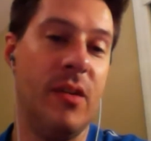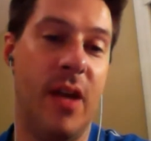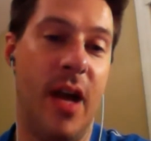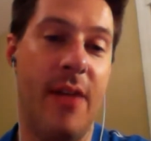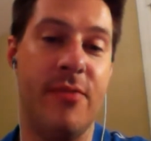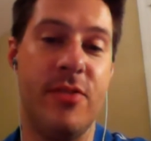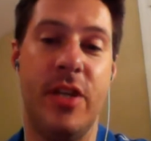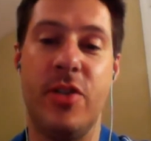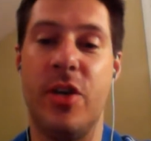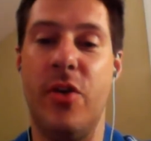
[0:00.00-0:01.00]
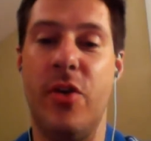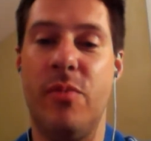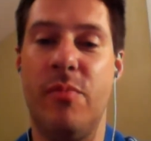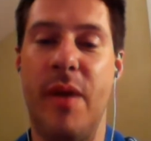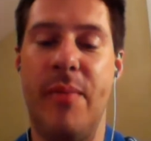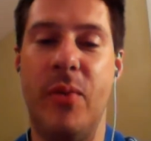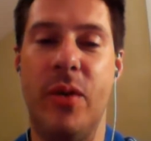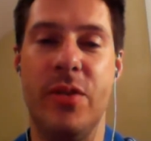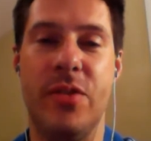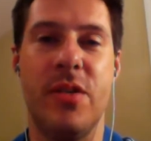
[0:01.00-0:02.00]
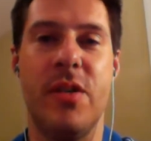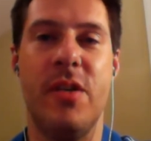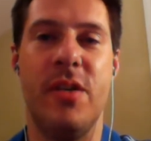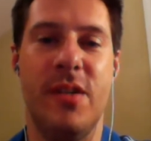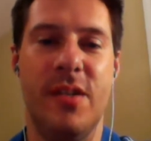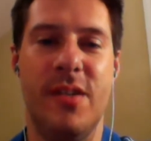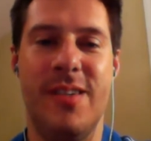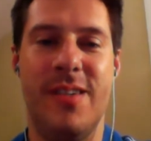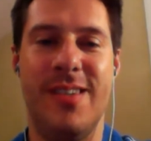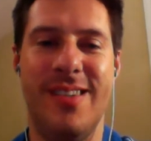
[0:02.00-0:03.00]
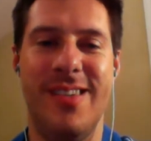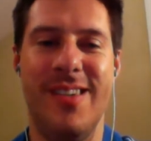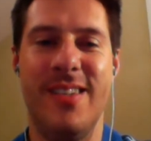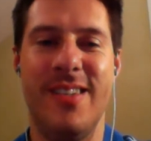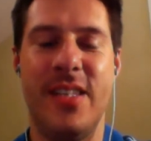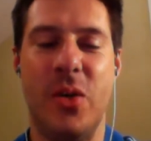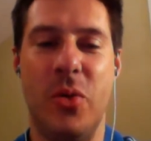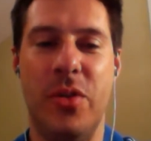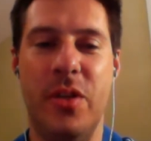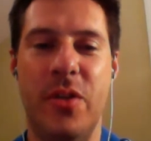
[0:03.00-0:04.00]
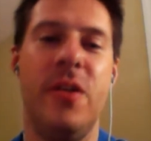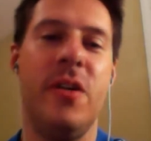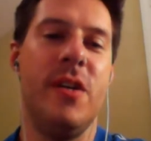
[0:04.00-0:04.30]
I've seen the show maybe once. Is that the old dude?